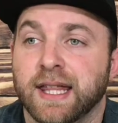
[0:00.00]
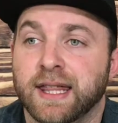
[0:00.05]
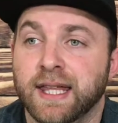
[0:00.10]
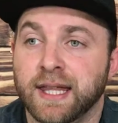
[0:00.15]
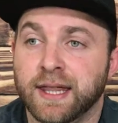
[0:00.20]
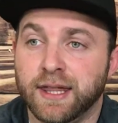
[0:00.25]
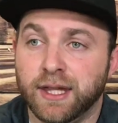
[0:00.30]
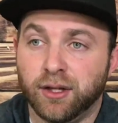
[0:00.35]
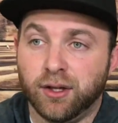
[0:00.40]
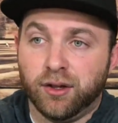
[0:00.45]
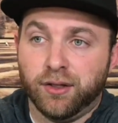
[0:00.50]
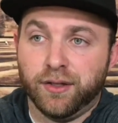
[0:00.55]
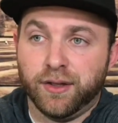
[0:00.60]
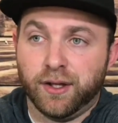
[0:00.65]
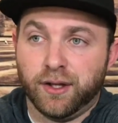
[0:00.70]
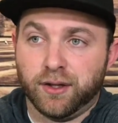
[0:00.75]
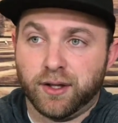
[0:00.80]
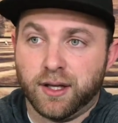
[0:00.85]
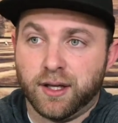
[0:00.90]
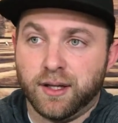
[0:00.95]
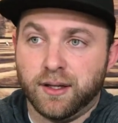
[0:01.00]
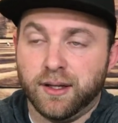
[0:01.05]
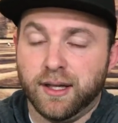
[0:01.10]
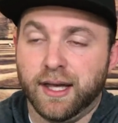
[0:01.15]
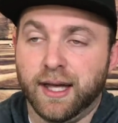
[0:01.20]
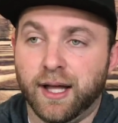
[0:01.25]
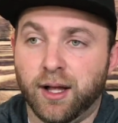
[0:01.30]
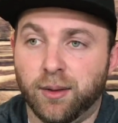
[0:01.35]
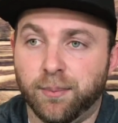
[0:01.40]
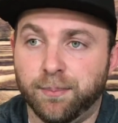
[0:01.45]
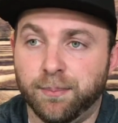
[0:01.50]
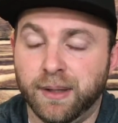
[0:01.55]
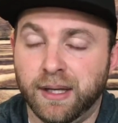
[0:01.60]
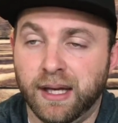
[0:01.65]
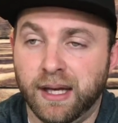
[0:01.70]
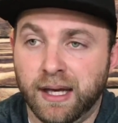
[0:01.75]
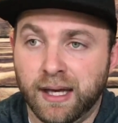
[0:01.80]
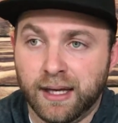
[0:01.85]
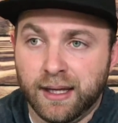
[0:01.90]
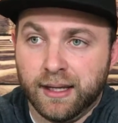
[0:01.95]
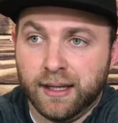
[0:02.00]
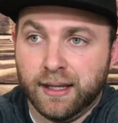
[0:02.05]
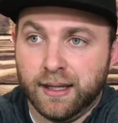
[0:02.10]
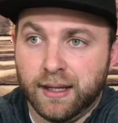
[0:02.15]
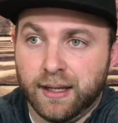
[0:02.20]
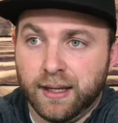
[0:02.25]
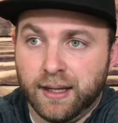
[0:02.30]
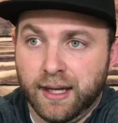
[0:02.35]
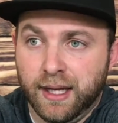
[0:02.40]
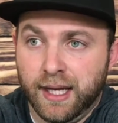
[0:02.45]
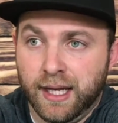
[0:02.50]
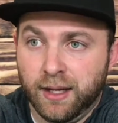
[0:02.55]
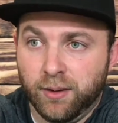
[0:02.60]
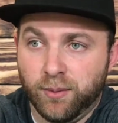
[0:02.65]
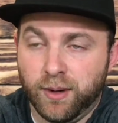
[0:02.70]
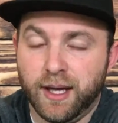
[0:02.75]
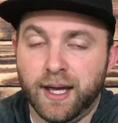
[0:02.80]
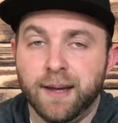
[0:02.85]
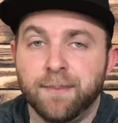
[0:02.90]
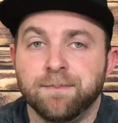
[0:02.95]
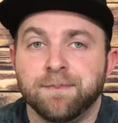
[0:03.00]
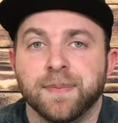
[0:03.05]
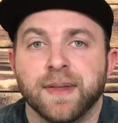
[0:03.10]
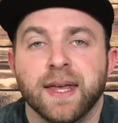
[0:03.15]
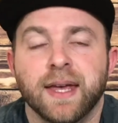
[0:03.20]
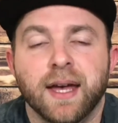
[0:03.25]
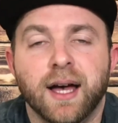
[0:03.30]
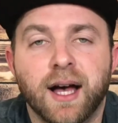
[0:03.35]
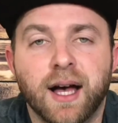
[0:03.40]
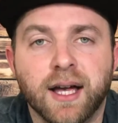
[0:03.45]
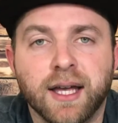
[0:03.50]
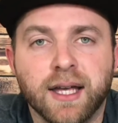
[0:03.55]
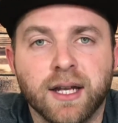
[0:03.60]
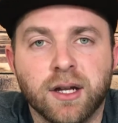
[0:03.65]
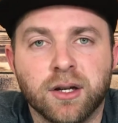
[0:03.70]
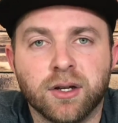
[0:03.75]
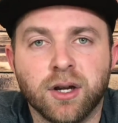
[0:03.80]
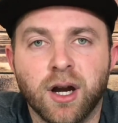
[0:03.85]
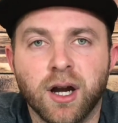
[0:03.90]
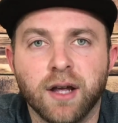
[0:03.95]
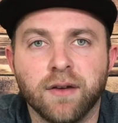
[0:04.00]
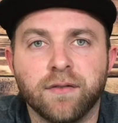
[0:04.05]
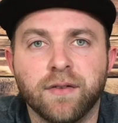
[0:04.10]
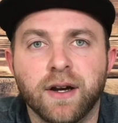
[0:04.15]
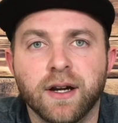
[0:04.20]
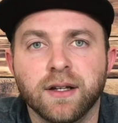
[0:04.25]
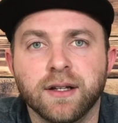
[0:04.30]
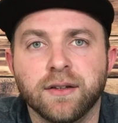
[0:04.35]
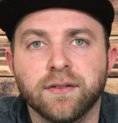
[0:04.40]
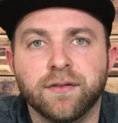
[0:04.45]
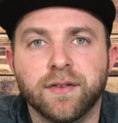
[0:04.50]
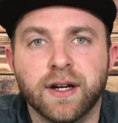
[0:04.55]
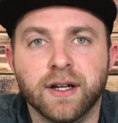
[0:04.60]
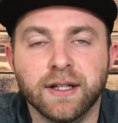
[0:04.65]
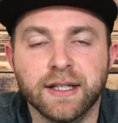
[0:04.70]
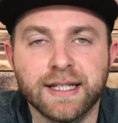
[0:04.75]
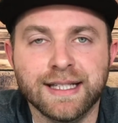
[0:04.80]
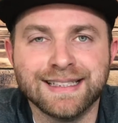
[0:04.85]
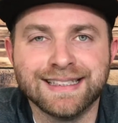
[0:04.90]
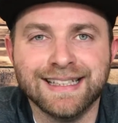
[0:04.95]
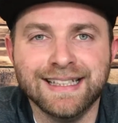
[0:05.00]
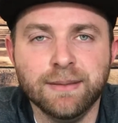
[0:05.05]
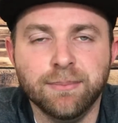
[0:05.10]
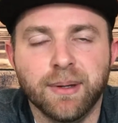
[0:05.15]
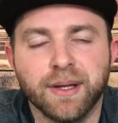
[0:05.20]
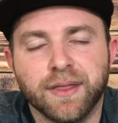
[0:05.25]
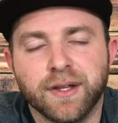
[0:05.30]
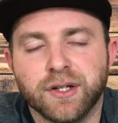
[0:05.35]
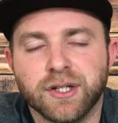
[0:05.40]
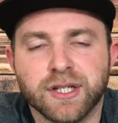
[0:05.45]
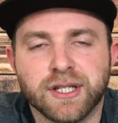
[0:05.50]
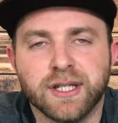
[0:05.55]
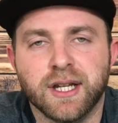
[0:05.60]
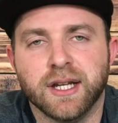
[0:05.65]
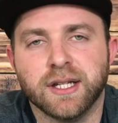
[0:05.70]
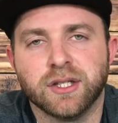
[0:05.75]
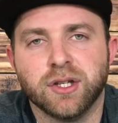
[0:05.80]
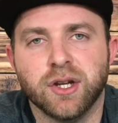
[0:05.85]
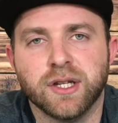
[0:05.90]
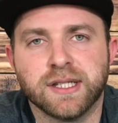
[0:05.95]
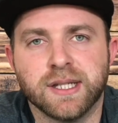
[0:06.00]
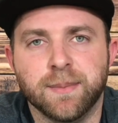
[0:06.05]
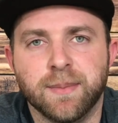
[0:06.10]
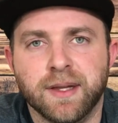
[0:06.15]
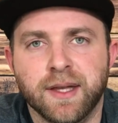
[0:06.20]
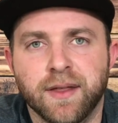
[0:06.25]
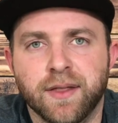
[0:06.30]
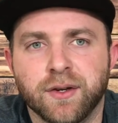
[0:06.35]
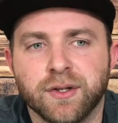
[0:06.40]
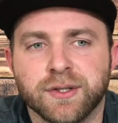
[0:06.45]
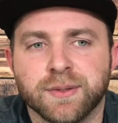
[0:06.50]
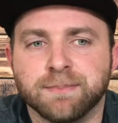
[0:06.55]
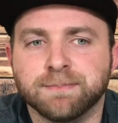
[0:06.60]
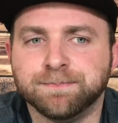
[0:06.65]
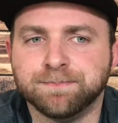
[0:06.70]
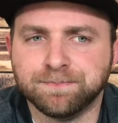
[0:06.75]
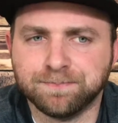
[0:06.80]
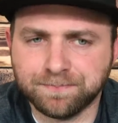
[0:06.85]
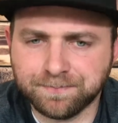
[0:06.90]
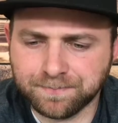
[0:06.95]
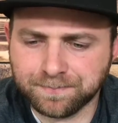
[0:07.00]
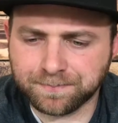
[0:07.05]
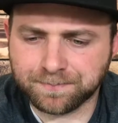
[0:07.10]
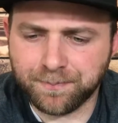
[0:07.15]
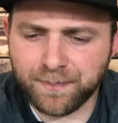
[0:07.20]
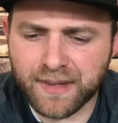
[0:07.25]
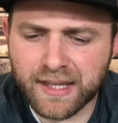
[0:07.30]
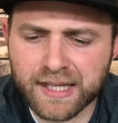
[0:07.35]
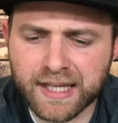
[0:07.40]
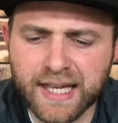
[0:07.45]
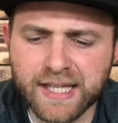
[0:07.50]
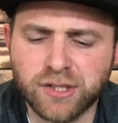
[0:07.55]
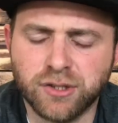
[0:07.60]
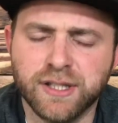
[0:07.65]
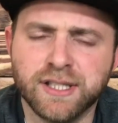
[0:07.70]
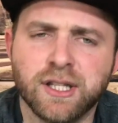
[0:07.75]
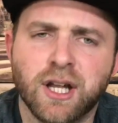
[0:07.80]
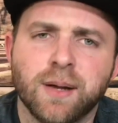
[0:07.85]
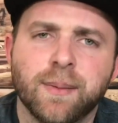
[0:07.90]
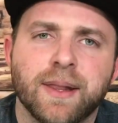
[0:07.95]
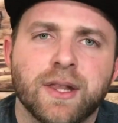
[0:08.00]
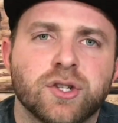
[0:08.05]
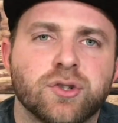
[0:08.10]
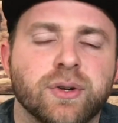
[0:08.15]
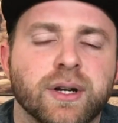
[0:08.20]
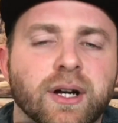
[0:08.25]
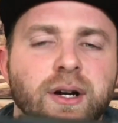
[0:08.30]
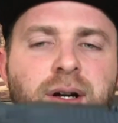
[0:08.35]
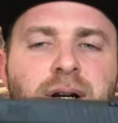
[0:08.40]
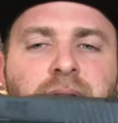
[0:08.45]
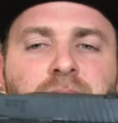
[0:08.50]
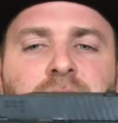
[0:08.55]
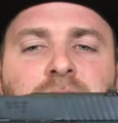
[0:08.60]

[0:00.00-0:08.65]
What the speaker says: think they'll help me anyway get on target fairly easily. But they're just not as good as some of the others. Okay, so let's talk about the trigger.